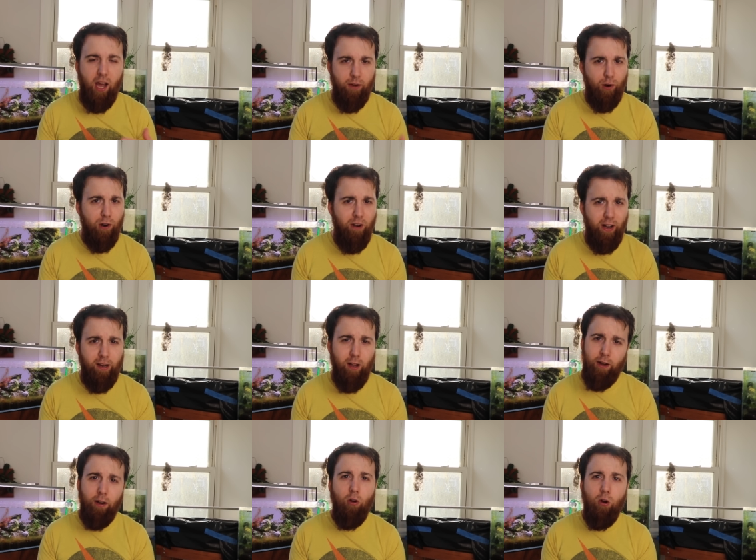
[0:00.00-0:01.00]
I've already
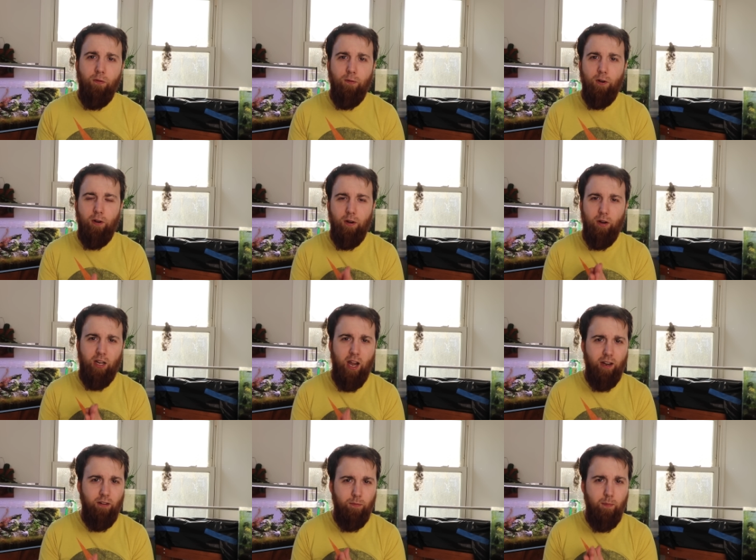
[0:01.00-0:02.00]
gone over
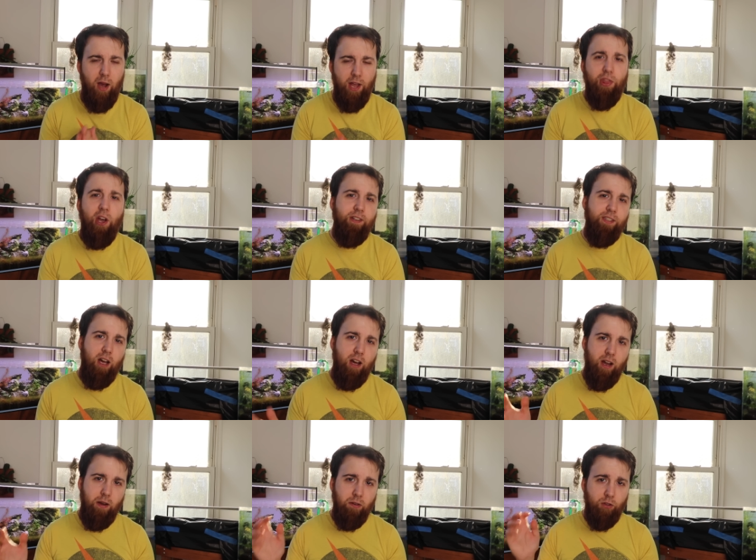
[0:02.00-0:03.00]
kind of my thoughts
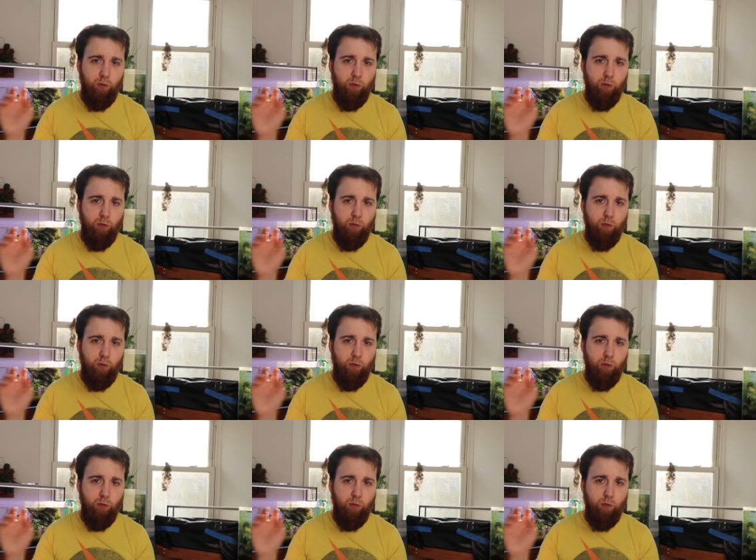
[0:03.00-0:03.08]
on